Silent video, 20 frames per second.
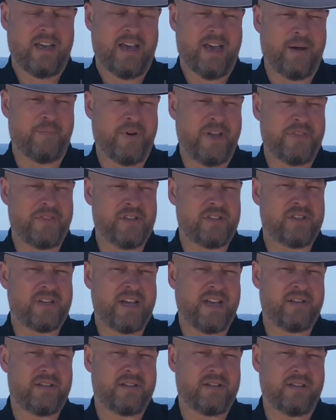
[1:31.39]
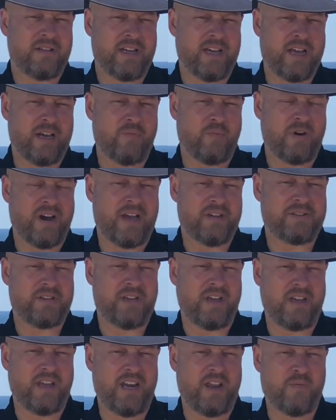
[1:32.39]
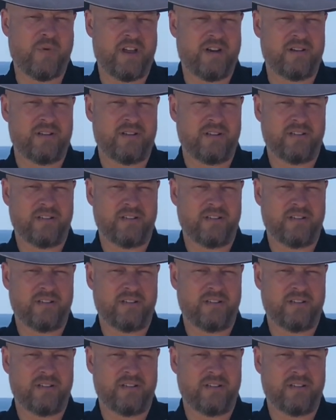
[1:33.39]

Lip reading: At this stage, we're asking anyone